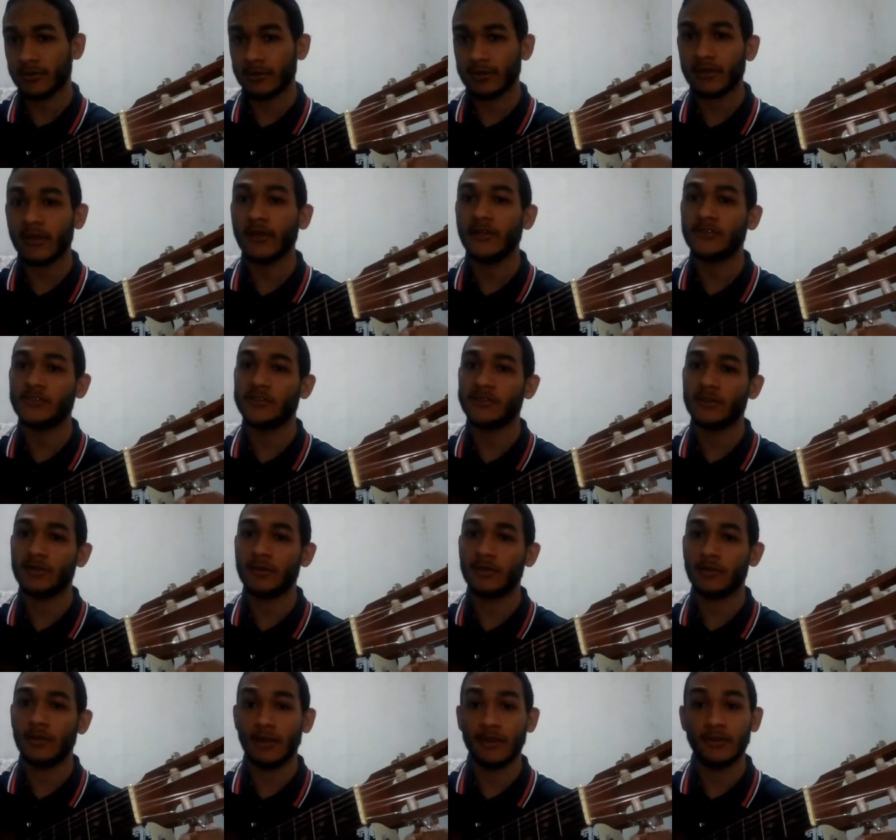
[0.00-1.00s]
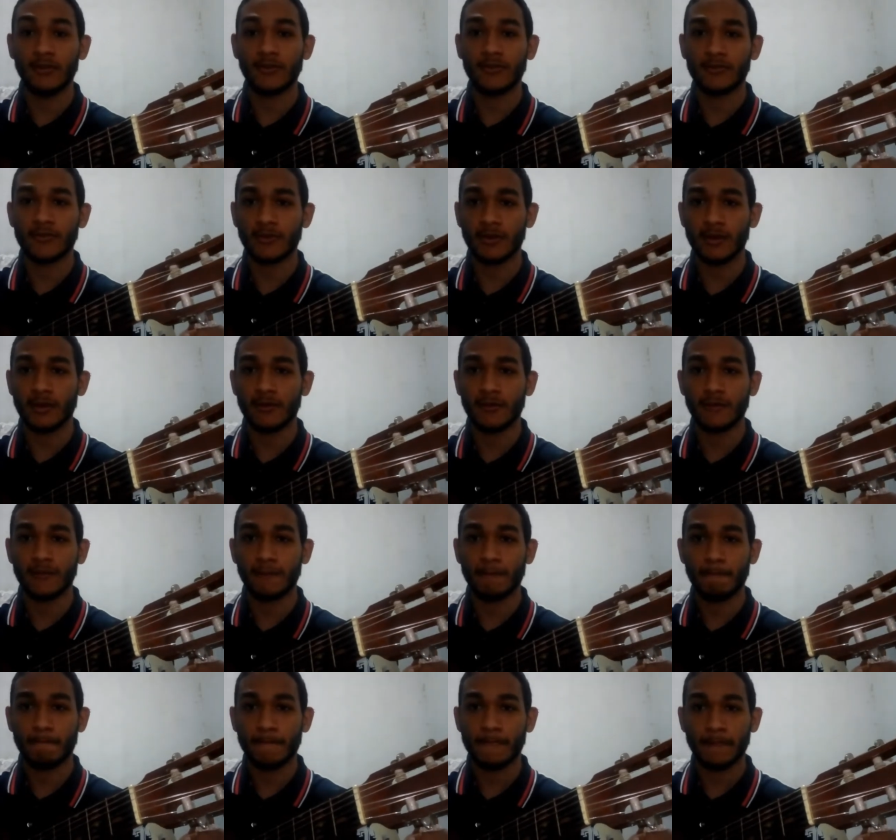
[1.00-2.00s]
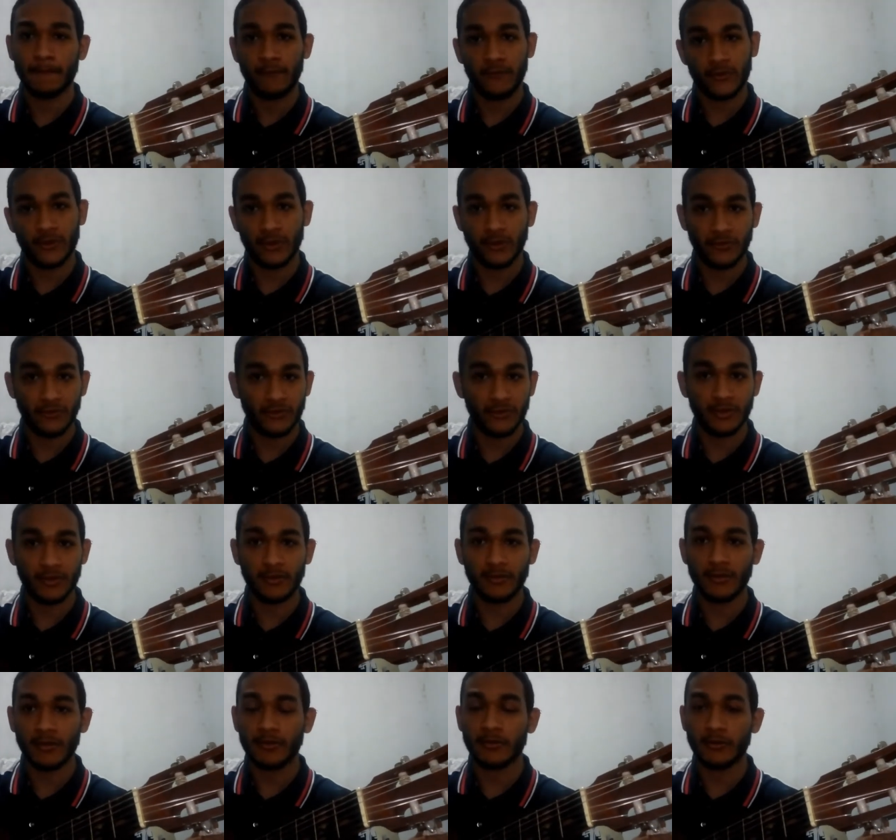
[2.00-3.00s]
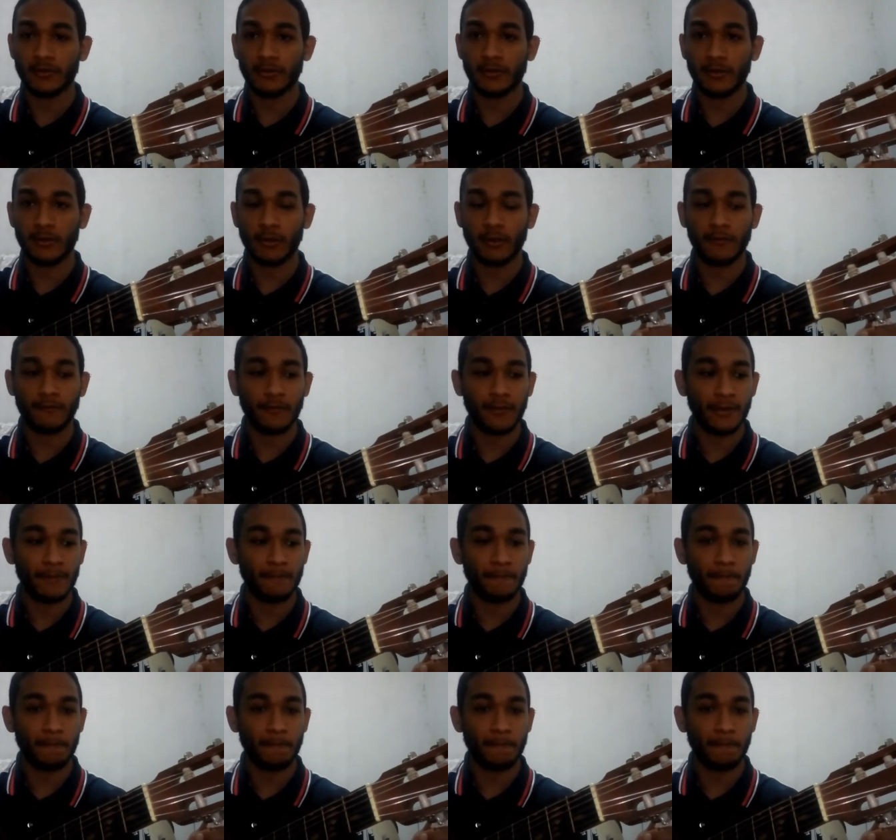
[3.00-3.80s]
tension in the strings, changing the tuning of them.